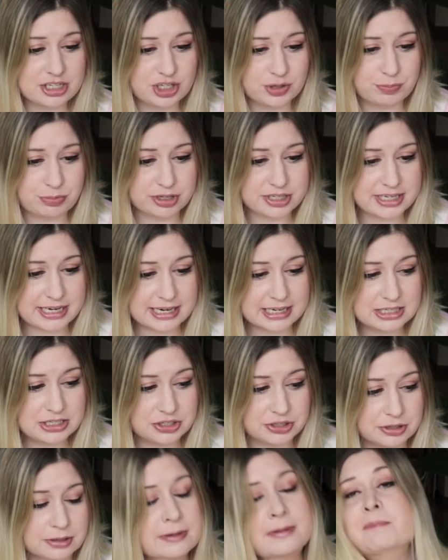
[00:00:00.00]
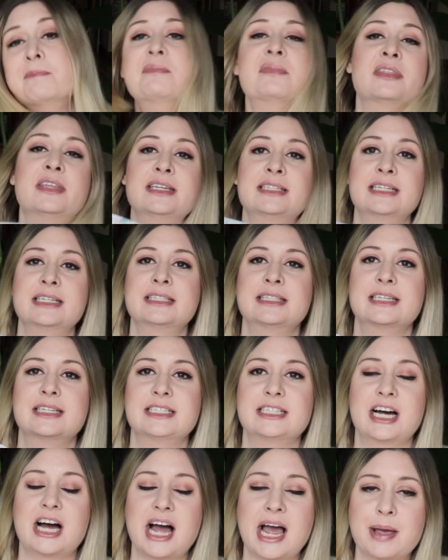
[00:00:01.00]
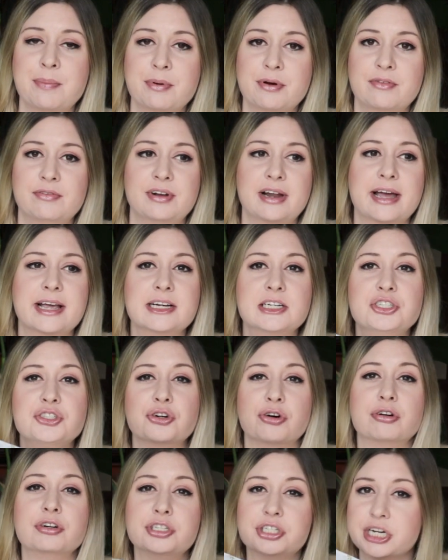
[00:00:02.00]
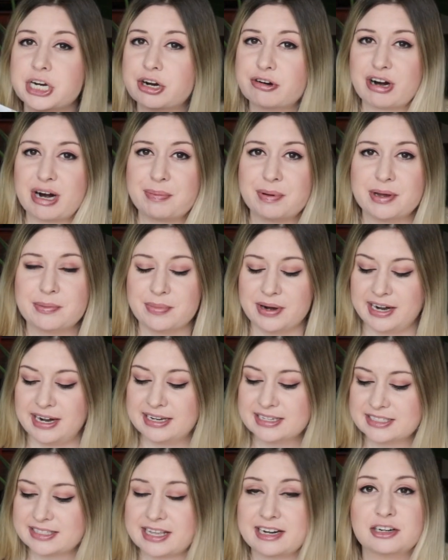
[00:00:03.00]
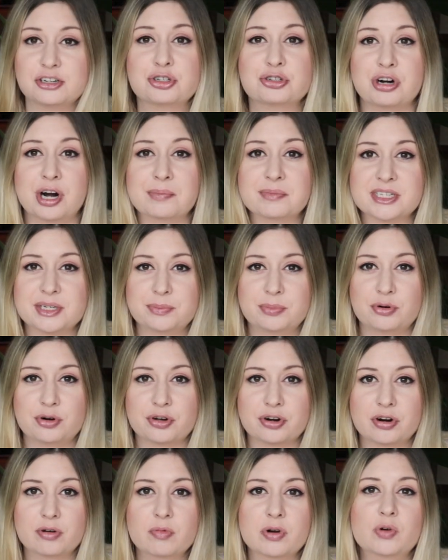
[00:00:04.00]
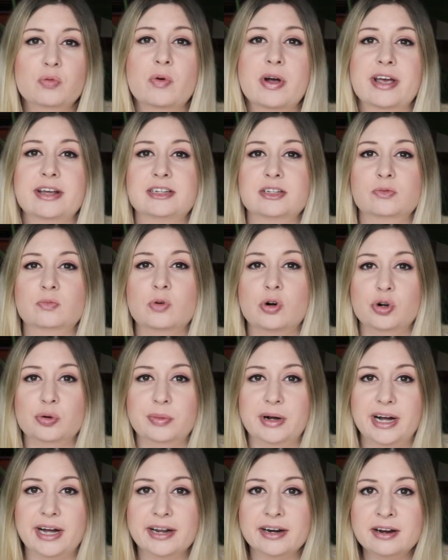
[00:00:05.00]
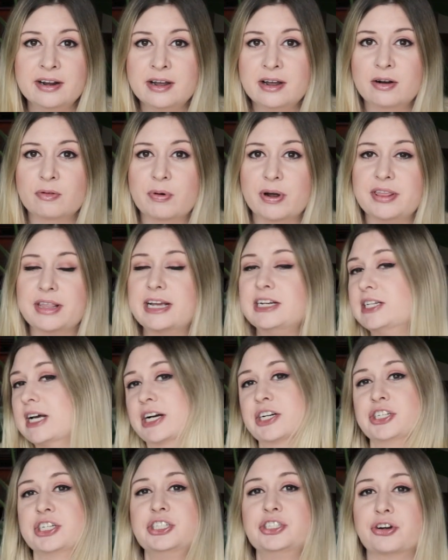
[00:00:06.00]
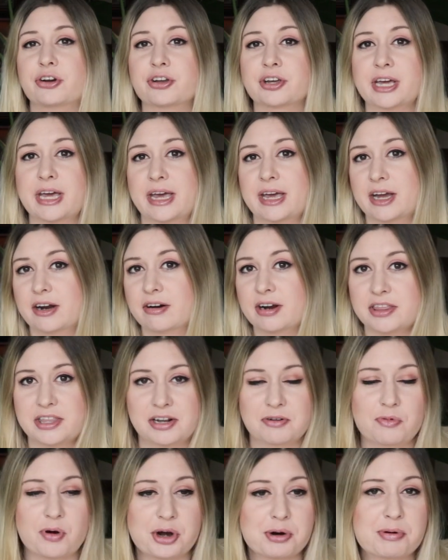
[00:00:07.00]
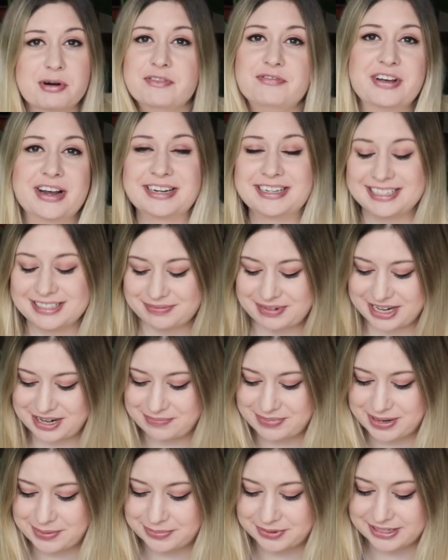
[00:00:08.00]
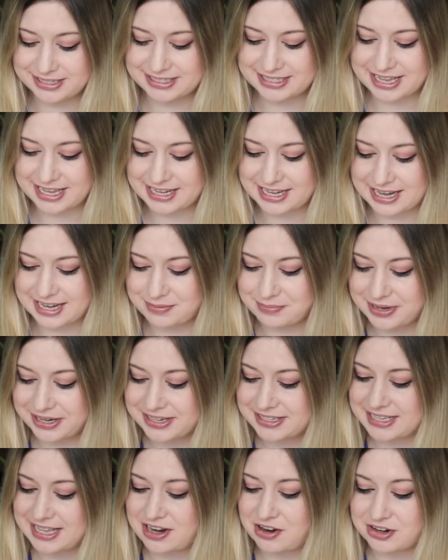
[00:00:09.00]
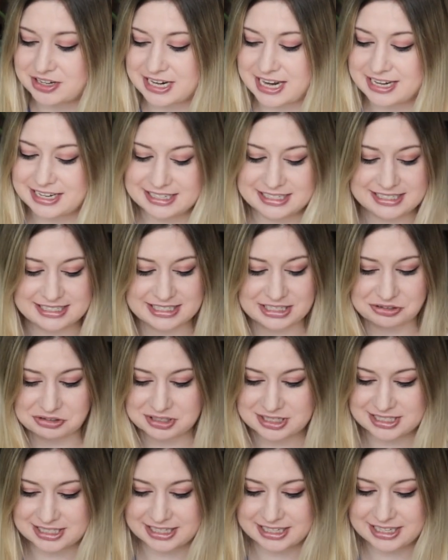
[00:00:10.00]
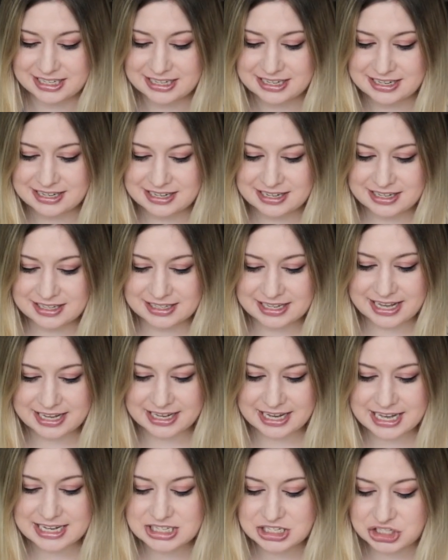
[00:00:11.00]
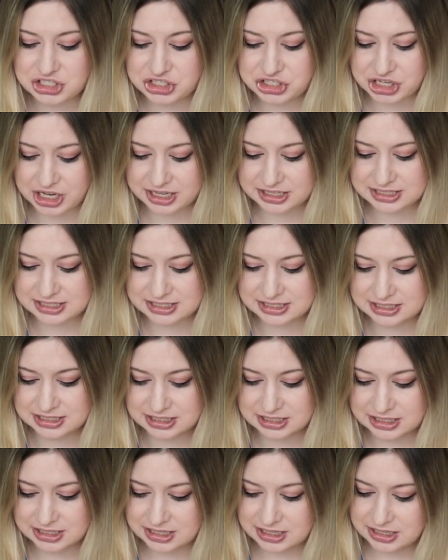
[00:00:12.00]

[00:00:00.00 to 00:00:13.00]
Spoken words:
to protect you. This is the type of like dodgy, crappy mask that a Trump supporter would wear to Walmart when they actually don't care and they want to infect as many people as they can because they don't take it seriously. Like, it's just